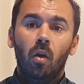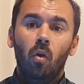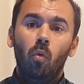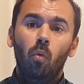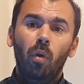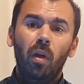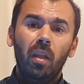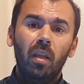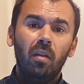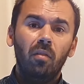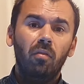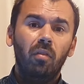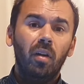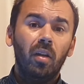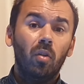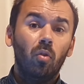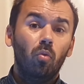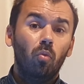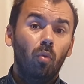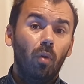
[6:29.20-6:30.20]
Whenever
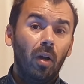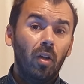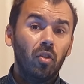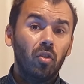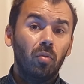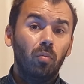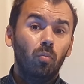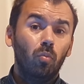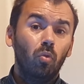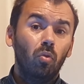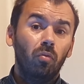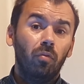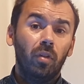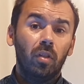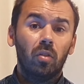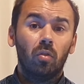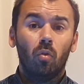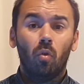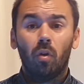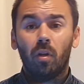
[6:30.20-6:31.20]
you watch
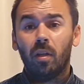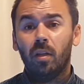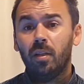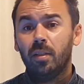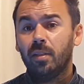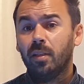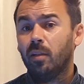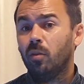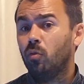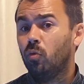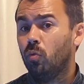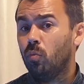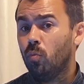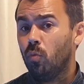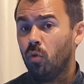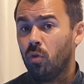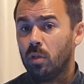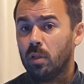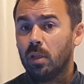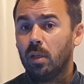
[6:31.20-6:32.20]
movies or listen to
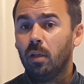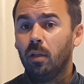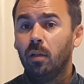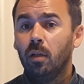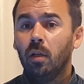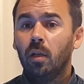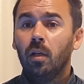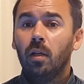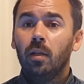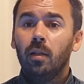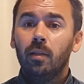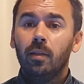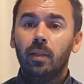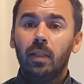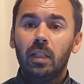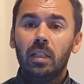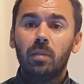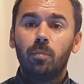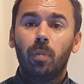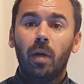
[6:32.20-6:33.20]
music,
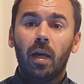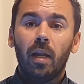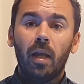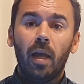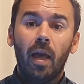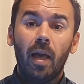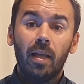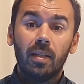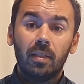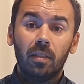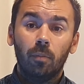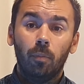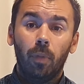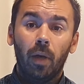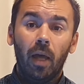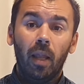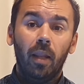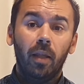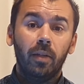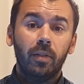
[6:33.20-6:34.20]
this bar has a
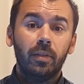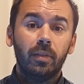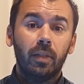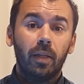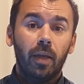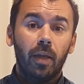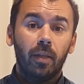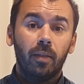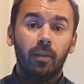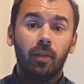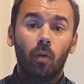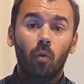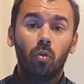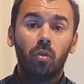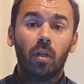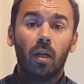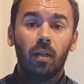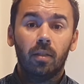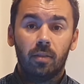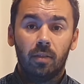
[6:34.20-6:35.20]
balanced and
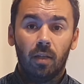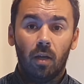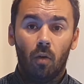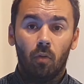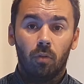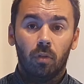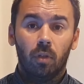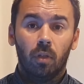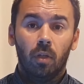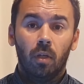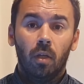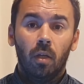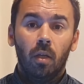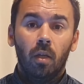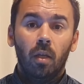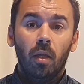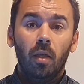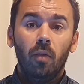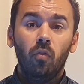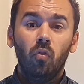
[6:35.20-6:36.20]
neutral sound.
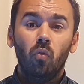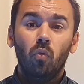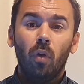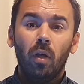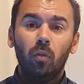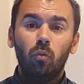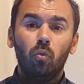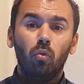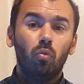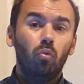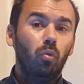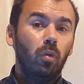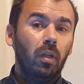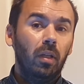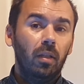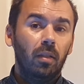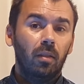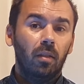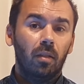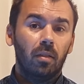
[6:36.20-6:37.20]
If you want to
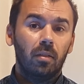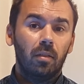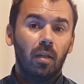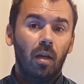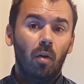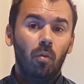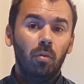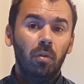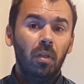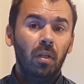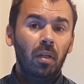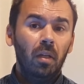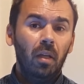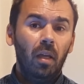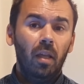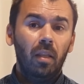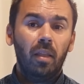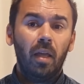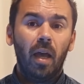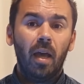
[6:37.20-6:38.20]
tweak in the sound,
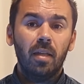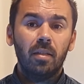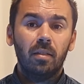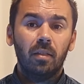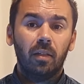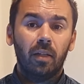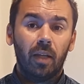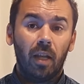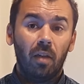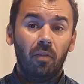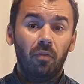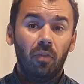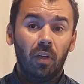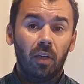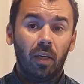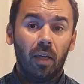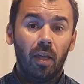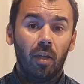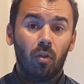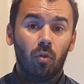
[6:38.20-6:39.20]
it has a graphic
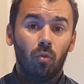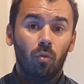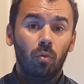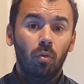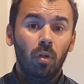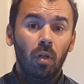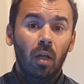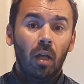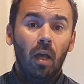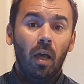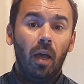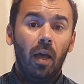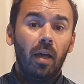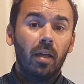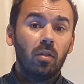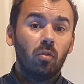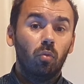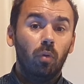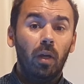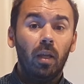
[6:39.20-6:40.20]
EQ
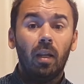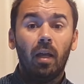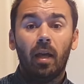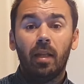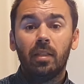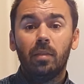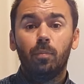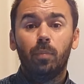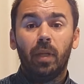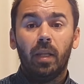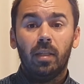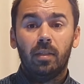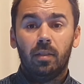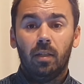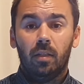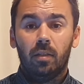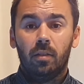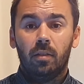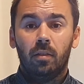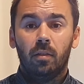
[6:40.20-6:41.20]
as well as
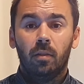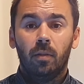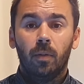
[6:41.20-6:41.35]
presets.